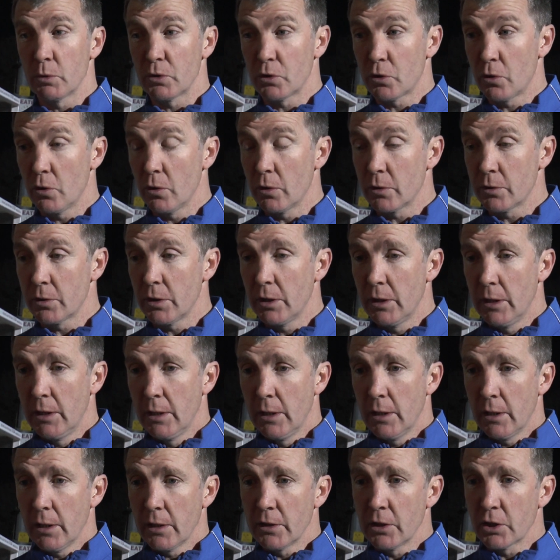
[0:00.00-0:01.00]
was good,
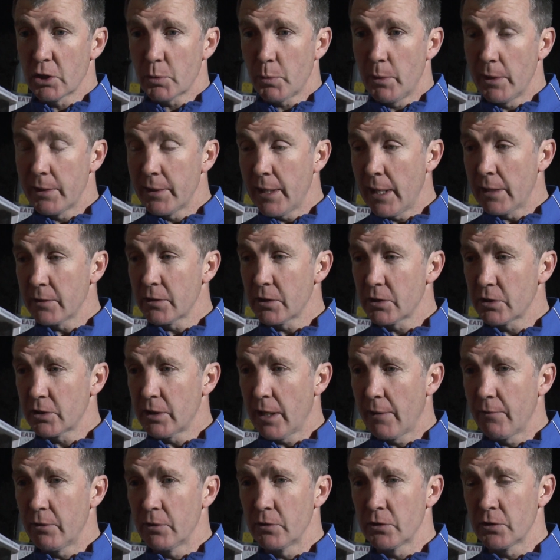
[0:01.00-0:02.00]
and you split that into
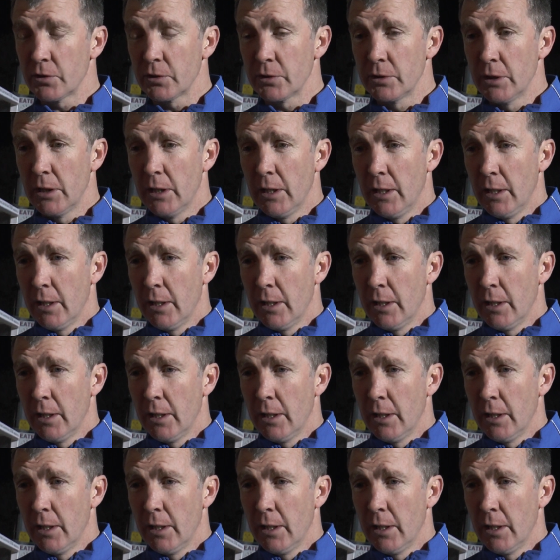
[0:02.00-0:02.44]
sevens, and